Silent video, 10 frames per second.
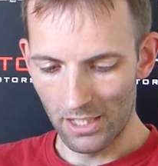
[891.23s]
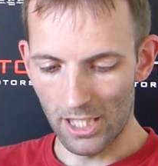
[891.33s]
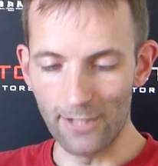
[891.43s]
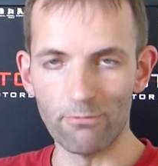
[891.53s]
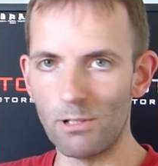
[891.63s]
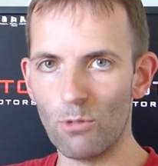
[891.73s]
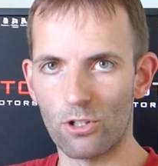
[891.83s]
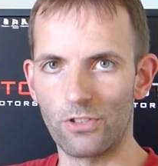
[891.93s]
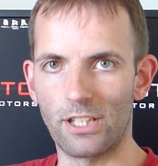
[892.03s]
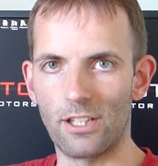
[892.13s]
And we
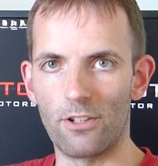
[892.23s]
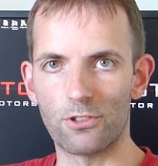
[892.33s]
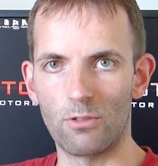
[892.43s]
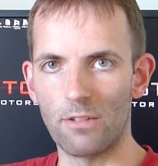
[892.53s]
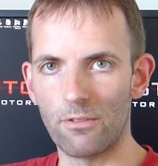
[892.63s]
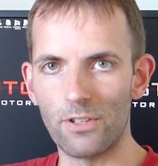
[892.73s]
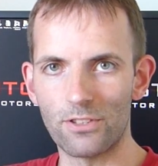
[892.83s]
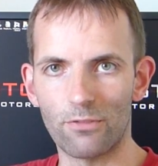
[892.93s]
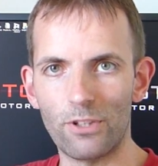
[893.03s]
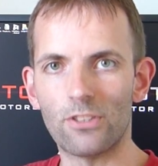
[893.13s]
modeled that now, so we have a
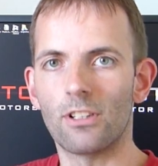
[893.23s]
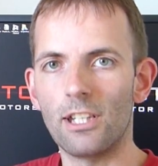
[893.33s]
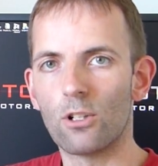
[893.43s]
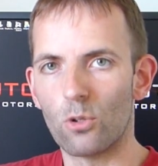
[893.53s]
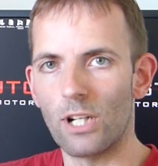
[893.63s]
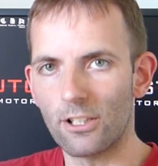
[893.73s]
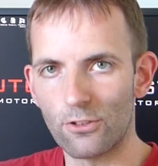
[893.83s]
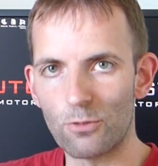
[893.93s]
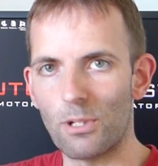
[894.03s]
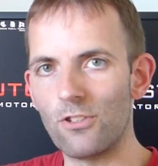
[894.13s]
physically correct
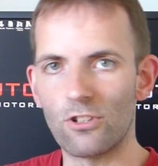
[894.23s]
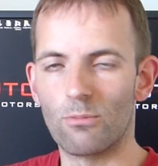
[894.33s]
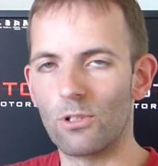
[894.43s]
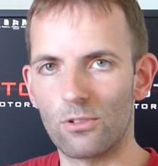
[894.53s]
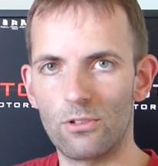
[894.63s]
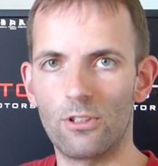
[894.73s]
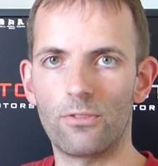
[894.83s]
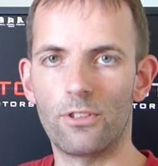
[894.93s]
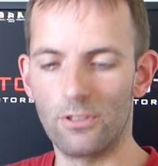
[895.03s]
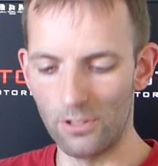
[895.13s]
suspension model
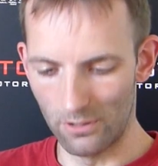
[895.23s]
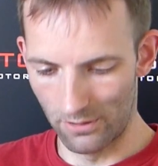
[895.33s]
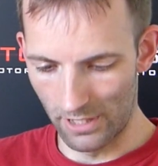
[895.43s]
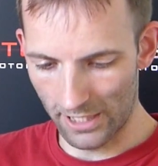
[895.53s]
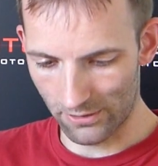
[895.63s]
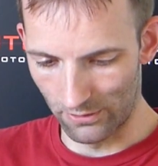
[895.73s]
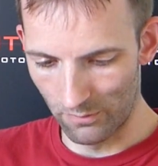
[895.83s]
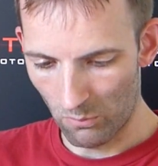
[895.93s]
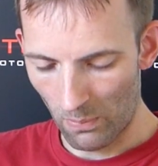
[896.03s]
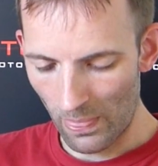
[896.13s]
of the Dion axle.
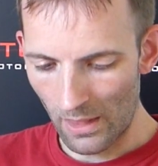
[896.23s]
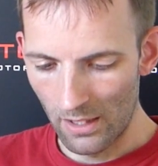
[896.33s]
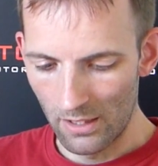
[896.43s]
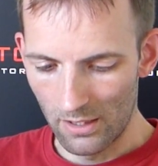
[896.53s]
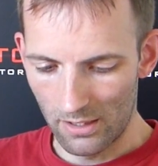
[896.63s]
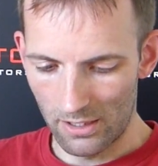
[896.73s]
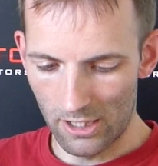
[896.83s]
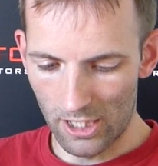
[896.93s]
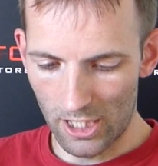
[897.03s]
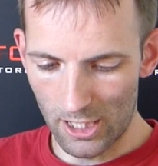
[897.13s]

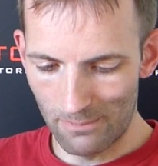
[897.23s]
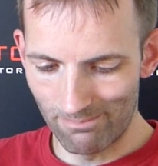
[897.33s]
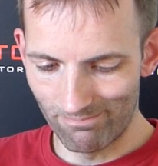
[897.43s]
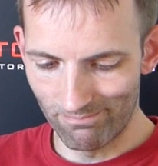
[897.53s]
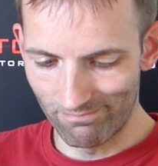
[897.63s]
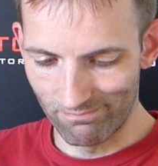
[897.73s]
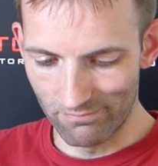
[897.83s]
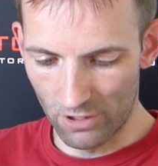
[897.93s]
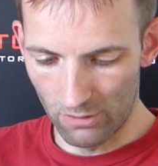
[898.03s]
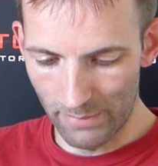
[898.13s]

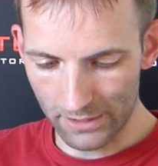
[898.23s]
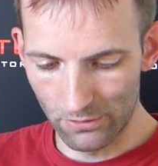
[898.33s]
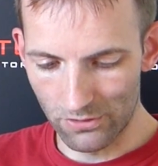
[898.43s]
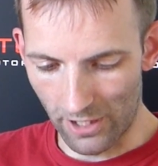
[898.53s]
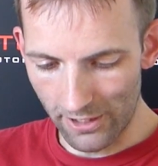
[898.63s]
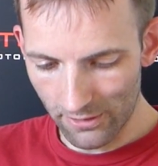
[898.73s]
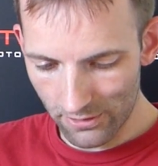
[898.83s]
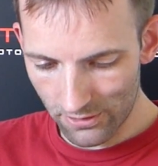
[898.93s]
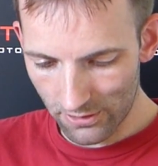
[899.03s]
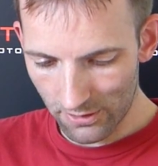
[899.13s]
Back to
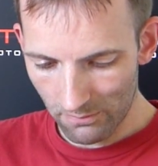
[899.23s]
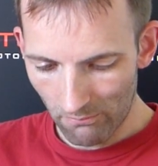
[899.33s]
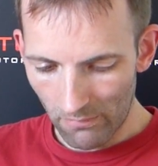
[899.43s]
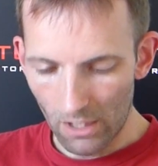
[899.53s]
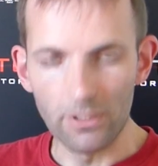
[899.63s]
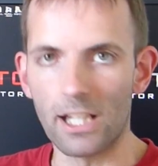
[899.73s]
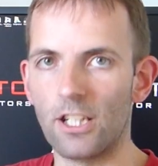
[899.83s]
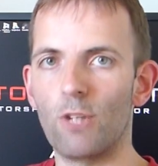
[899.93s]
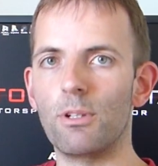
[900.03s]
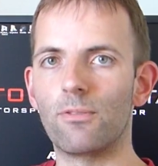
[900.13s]
tires. they can
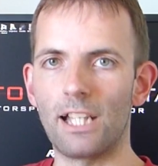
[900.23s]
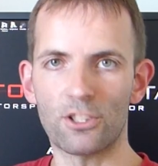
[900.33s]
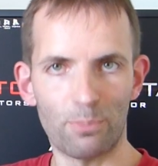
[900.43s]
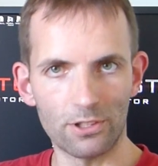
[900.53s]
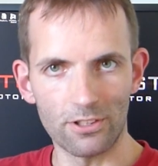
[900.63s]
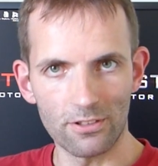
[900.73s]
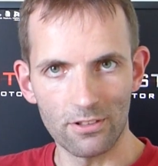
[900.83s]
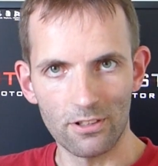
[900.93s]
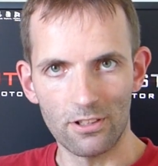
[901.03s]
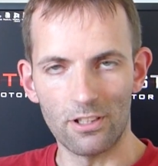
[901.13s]
now be flat spotted.
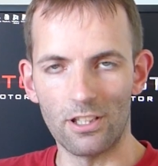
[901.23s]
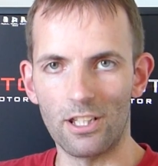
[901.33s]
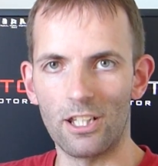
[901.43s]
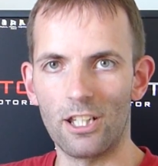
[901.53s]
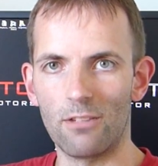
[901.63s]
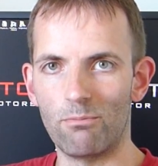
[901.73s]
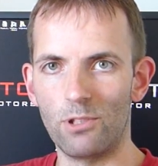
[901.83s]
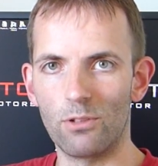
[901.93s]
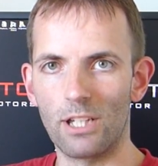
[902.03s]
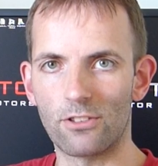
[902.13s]

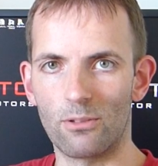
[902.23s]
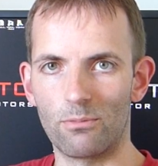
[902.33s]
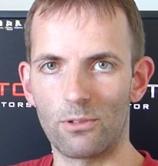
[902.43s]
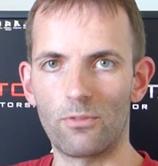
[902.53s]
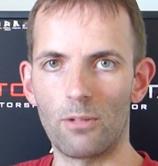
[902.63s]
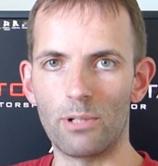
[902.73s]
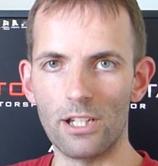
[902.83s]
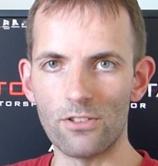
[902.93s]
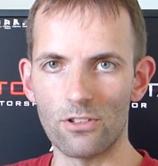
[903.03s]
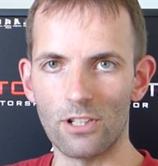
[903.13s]
You some
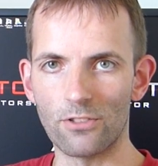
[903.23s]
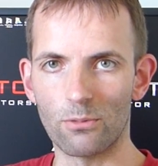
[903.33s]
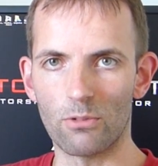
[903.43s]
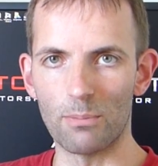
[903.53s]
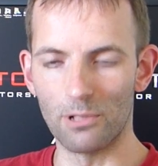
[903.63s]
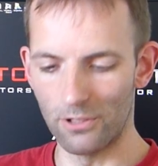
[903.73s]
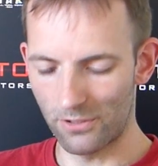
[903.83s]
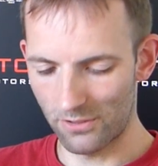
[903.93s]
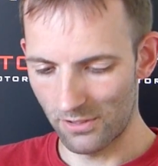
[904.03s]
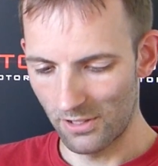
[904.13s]
vibration and some grip
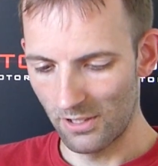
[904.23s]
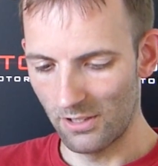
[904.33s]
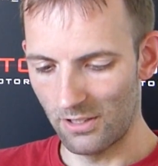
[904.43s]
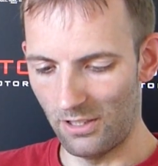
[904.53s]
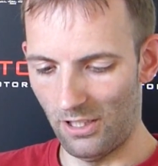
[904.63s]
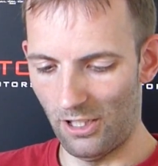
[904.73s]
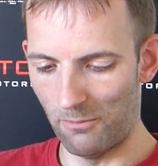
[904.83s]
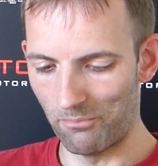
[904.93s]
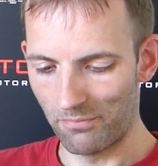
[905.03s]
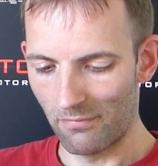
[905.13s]
loss.
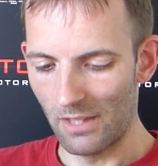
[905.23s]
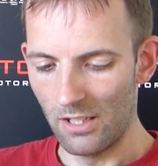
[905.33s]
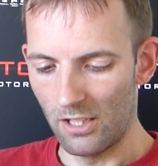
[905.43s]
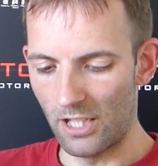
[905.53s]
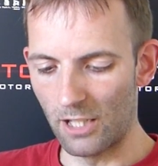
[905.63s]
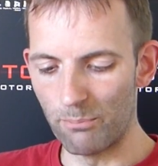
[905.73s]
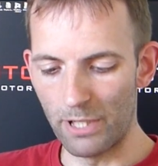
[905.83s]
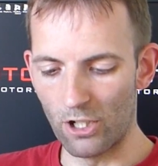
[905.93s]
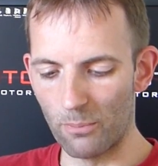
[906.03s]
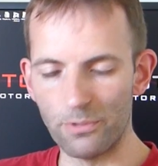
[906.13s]
They can
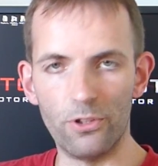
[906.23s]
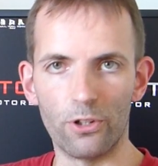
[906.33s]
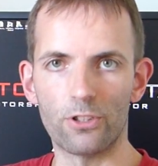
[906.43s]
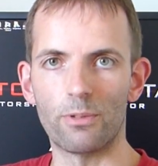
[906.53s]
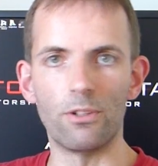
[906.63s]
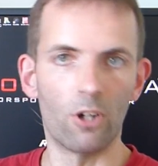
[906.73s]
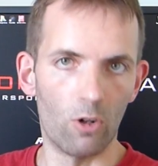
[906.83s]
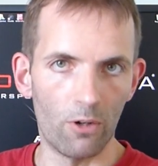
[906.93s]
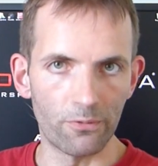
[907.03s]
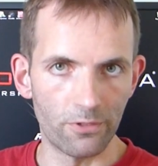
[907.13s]
pick up dirt when you
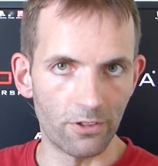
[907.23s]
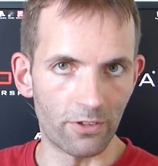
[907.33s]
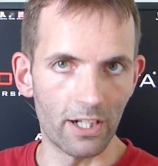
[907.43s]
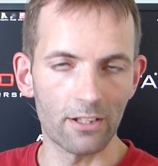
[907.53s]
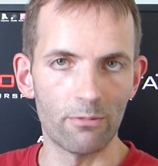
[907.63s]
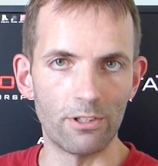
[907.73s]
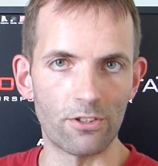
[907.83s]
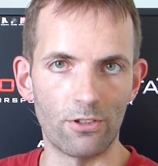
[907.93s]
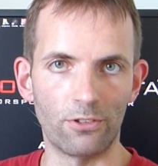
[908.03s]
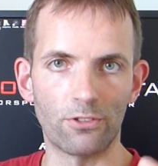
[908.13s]
go off the track,
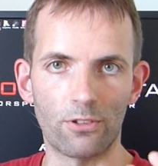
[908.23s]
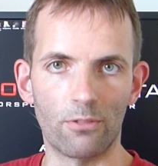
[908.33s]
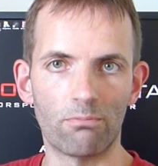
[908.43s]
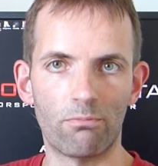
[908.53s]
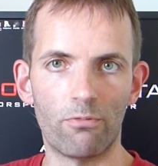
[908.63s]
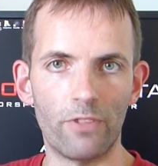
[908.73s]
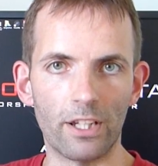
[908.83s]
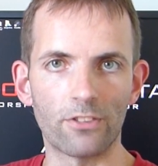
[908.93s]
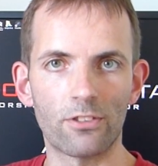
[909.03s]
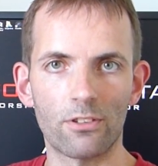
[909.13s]
which is not just a
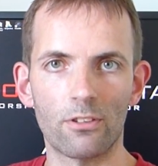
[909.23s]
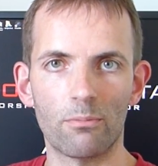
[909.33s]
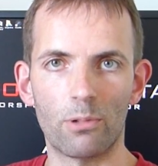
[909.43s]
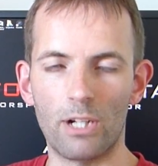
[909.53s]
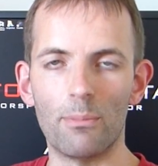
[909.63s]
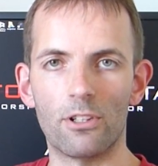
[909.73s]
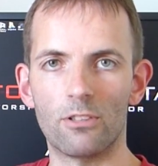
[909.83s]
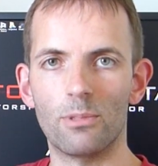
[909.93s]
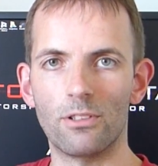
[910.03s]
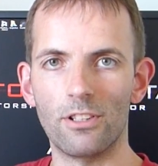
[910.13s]
fixed
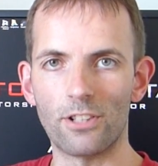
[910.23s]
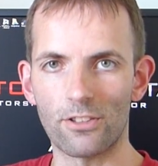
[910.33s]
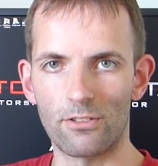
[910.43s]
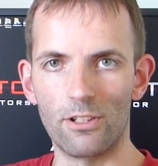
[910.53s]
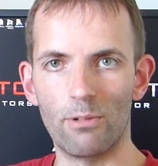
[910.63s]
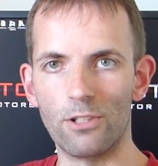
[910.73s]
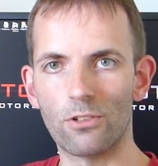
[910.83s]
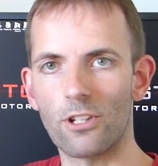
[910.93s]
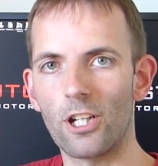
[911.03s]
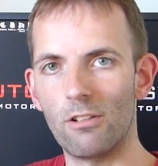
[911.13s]
parameter, but it's actually when your
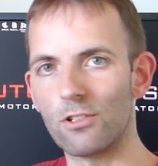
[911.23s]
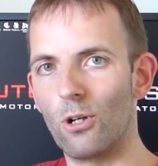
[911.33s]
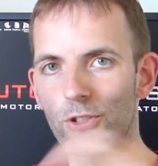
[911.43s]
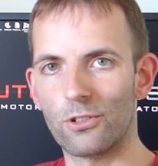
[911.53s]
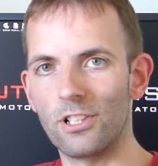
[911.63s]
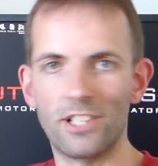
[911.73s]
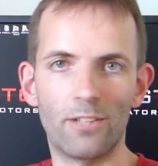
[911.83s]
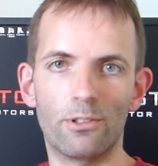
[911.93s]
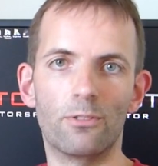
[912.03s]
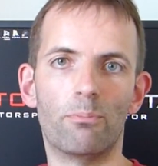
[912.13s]
tire is hotter, they
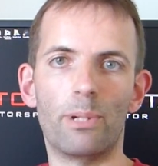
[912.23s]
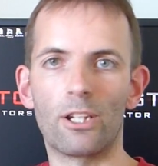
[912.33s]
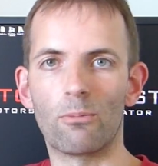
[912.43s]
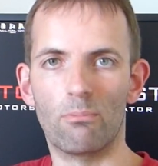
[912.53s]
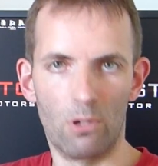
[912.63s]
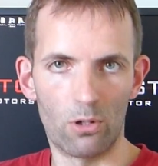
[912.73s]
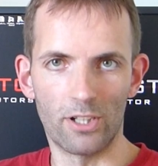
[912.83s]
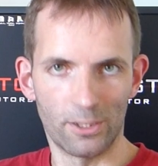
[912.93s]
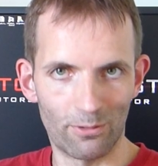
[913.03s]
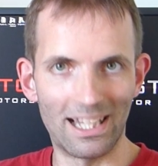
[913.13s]
will pick up more
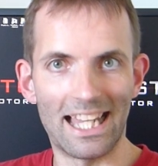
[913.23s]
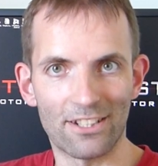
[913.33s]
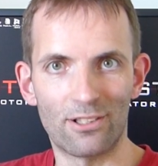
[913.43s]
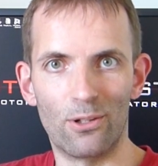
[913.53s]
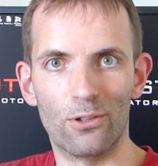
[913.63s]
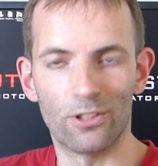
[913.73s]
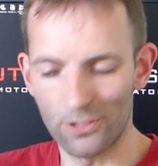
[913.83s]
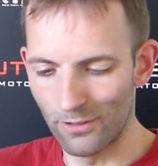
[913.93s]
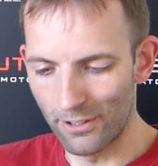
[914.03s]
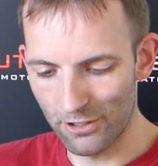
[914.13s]
and it will last longer.
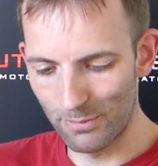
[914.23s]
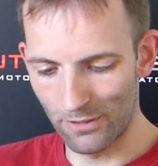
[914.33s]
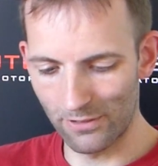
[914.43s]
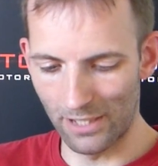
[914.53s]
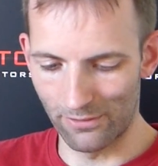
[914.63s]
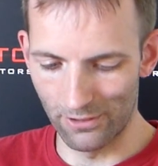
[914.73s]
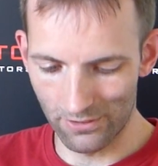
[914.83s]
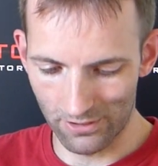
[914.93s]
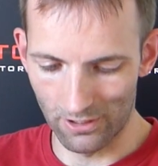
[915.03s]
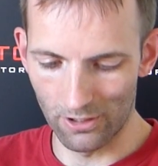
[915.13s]
So there's a bit of
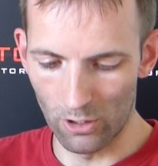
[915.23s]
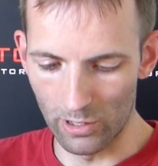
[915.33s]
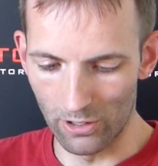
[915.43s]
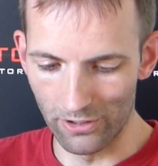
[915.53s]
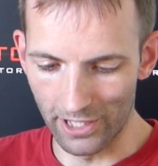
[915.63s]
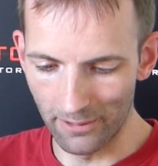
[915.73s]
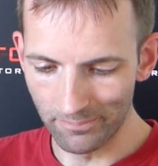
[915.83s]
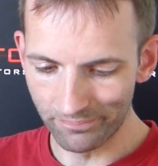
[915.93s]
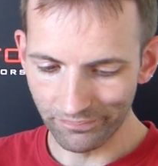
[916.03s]
cleverness going on there.